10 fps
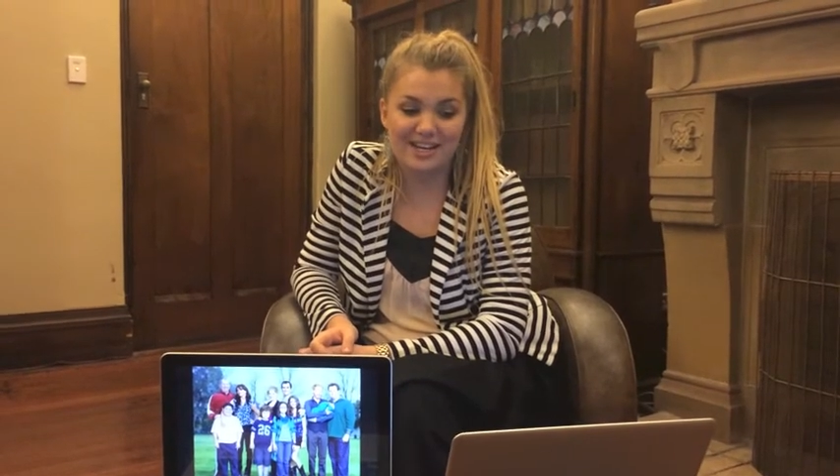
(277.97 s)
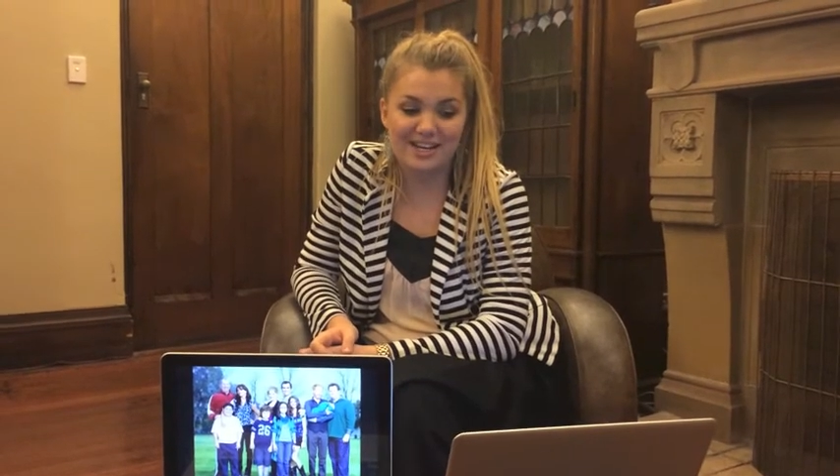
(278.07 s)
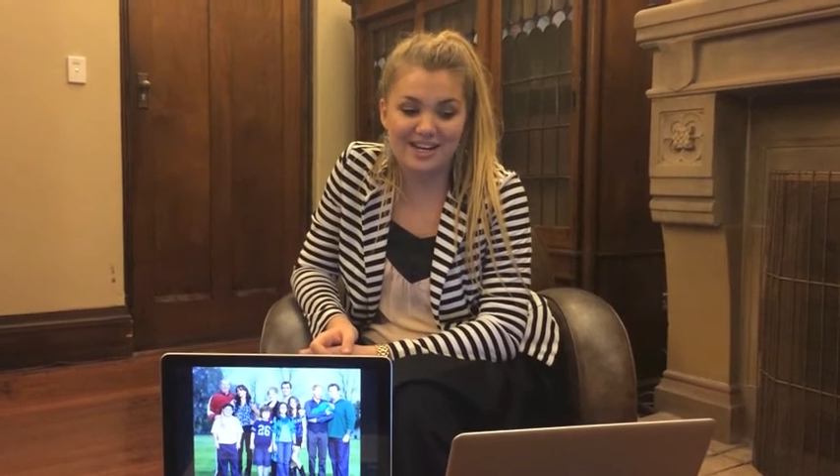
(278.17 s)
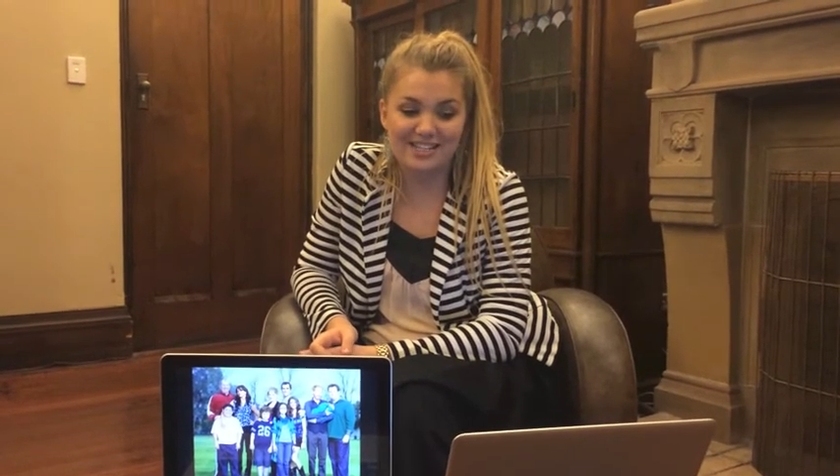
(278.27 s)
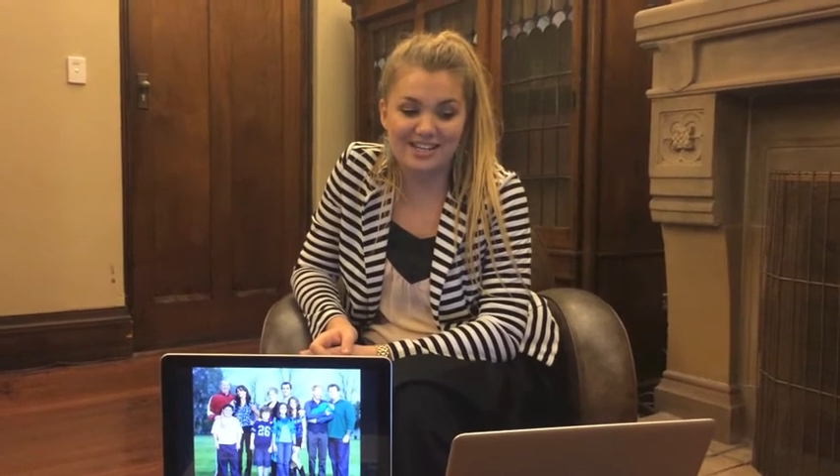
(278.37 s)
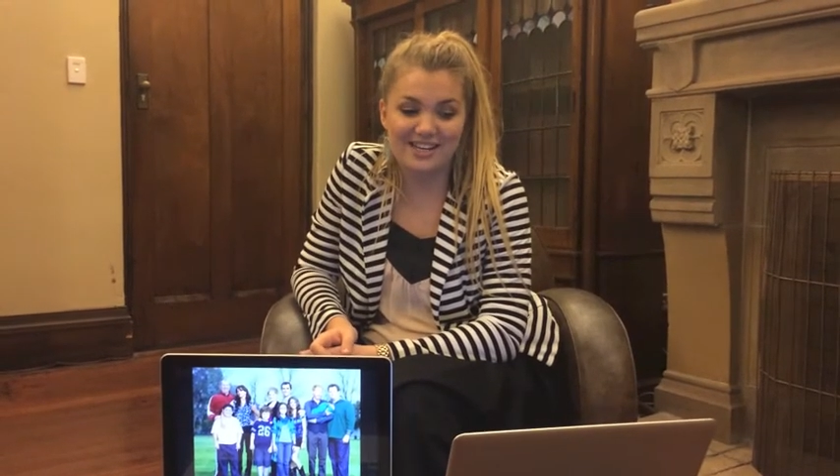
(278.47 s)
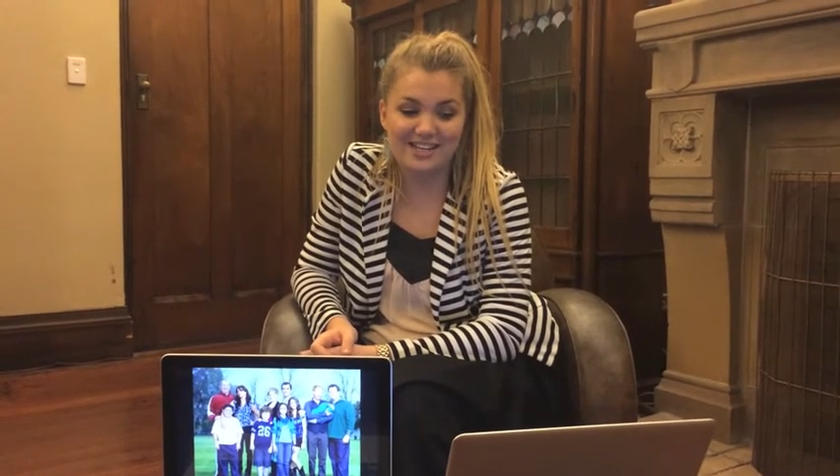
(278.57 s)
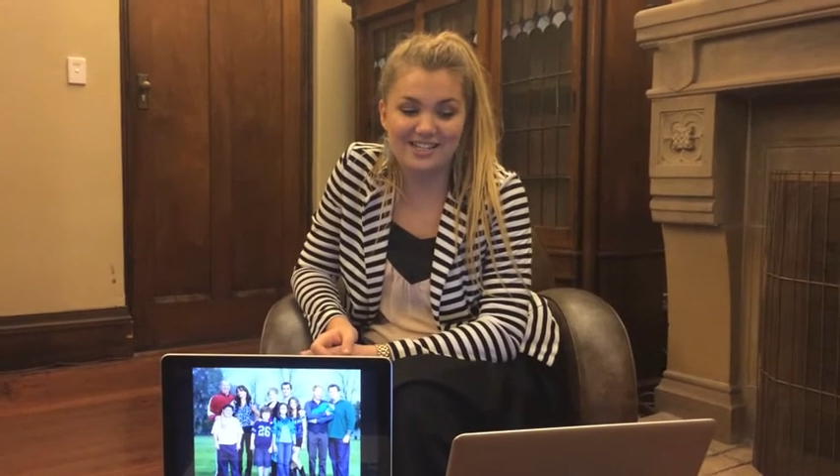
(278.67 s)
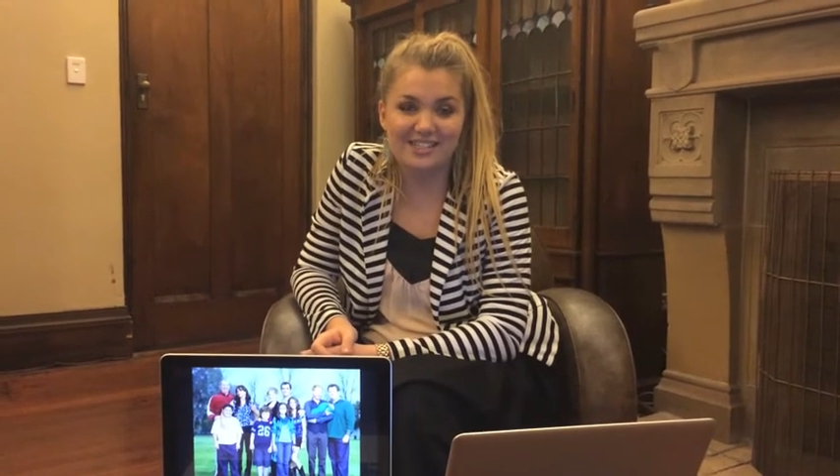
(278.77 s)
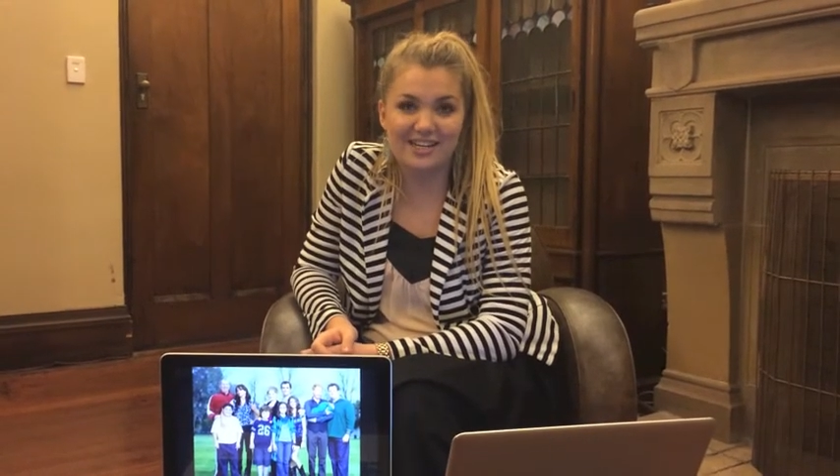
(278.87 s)
in
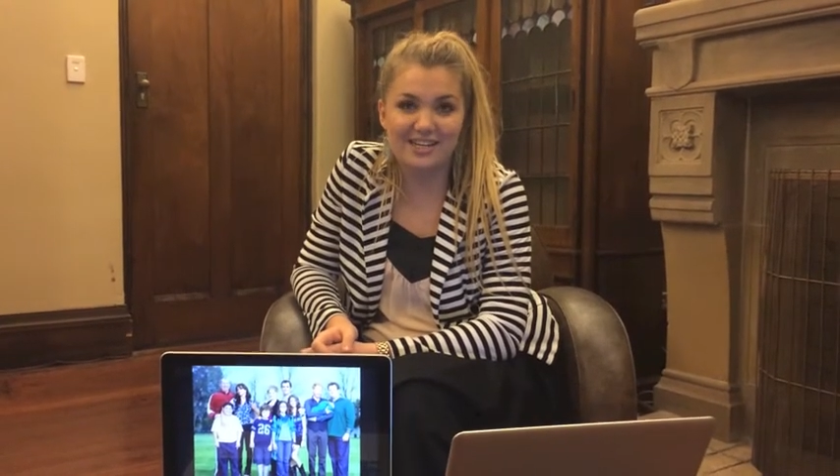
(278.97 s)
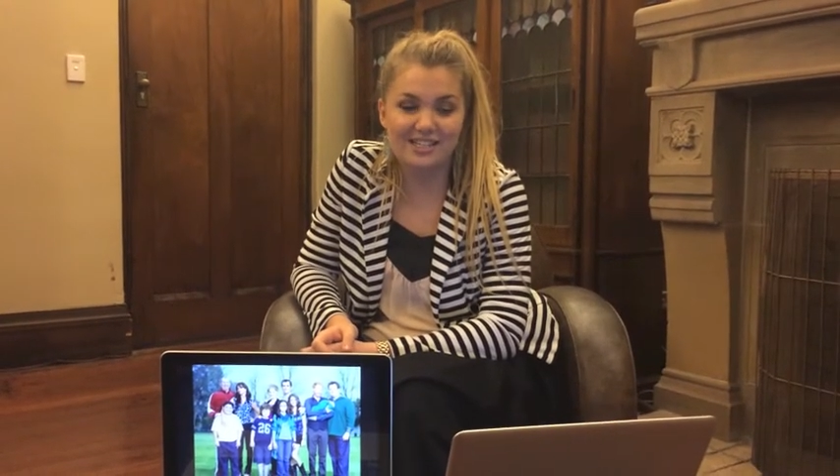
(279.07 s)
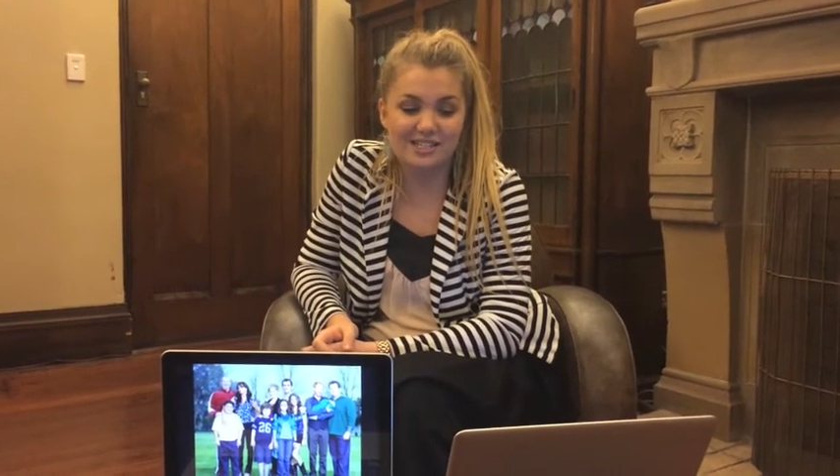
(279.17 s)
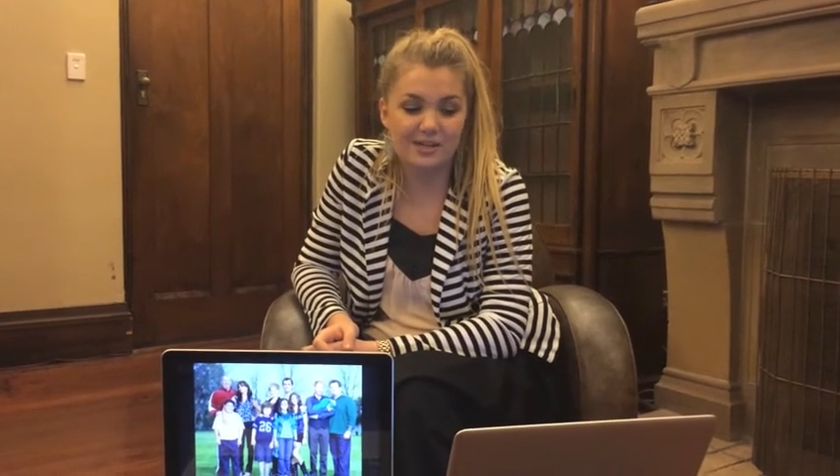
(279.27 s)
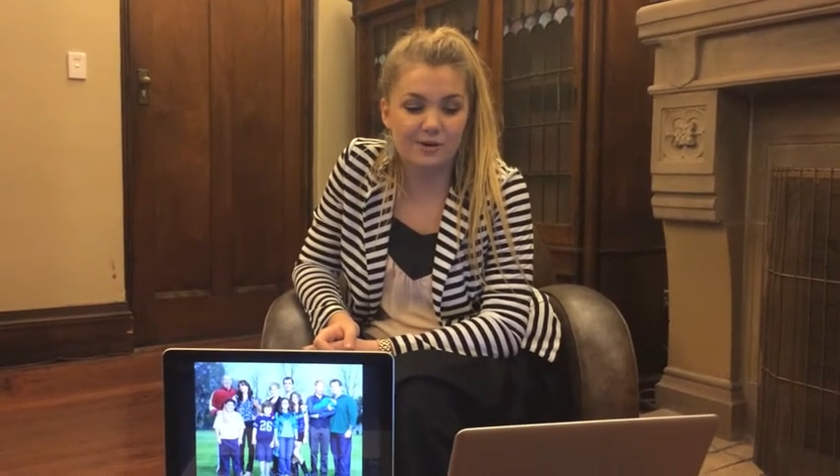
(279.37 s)
1996.